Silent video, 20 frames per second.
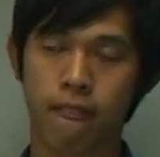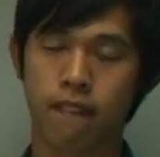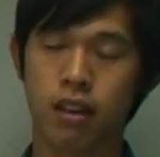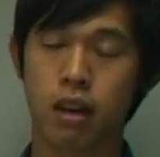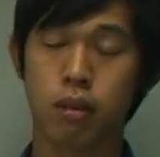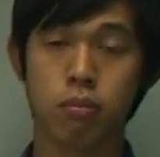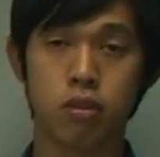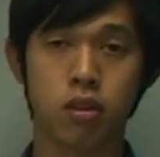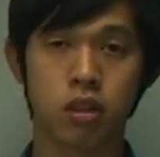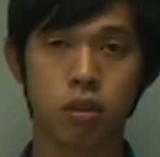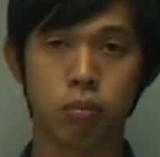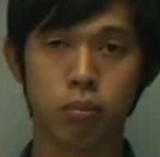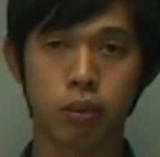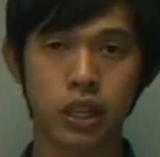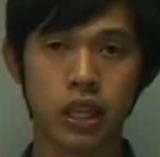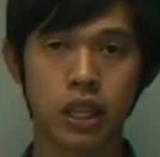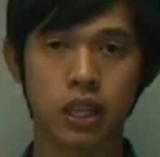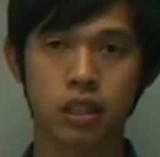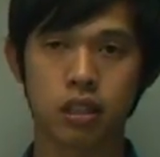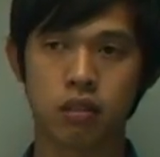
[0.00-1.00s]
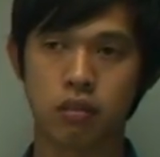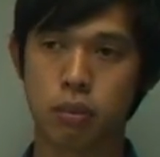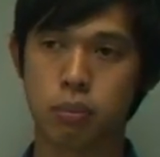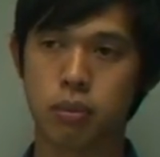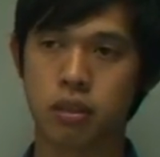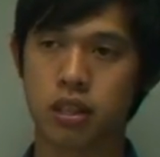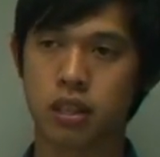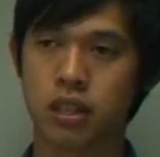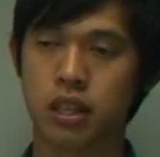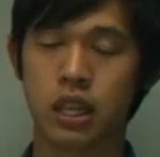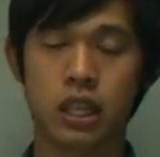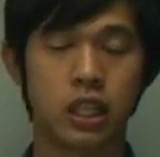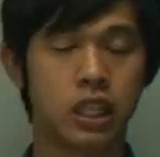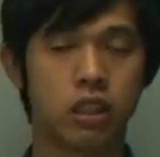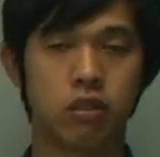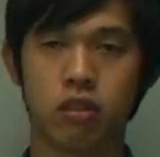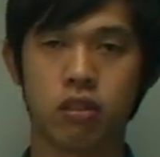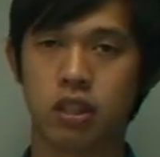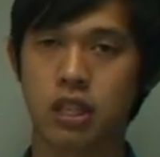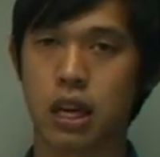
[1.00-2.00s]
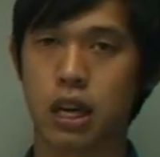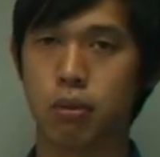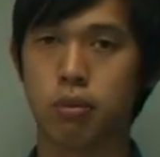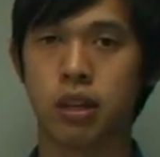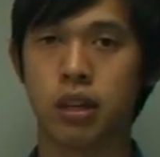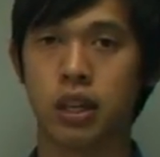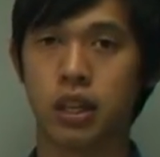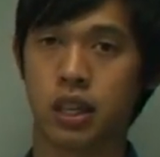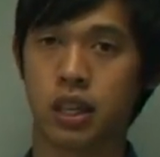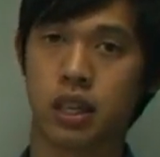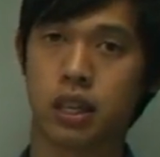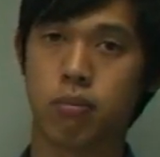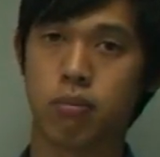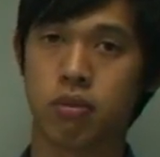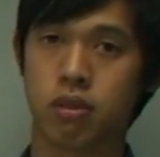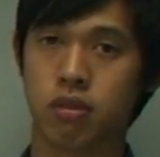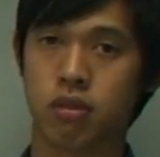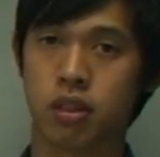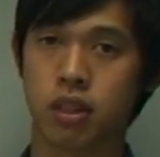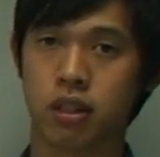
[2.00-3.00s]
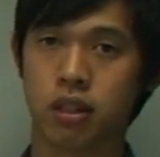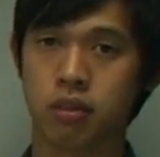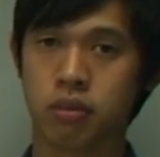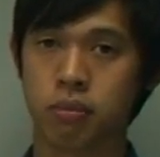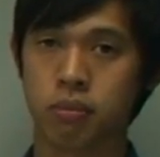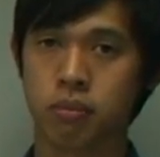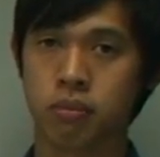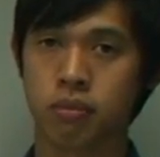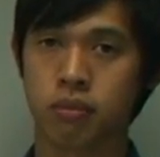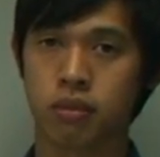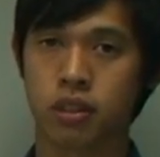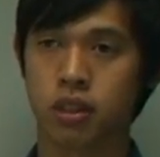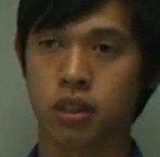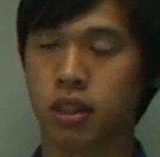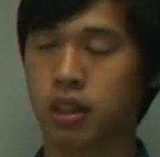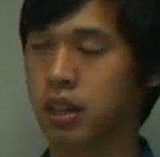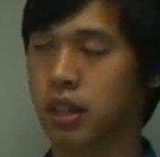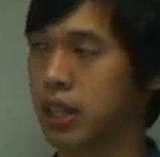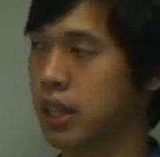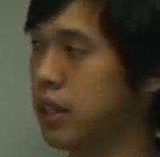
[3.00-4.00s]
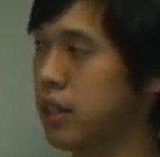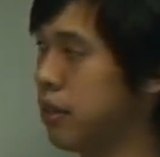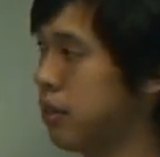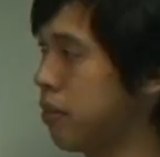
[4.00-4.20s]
a more complete representation of what's happening in chemistry. Okay,